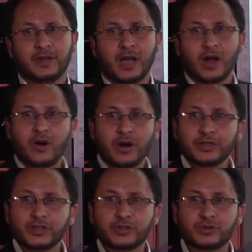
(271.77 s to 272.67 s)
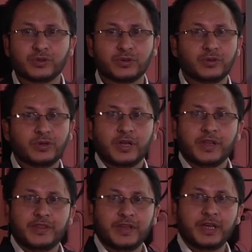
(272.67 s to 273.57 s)
according to
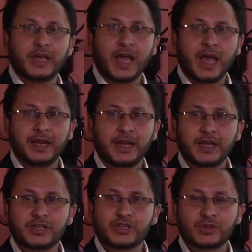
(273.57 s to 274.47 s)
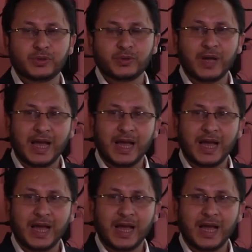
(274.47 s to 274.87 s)
the NH2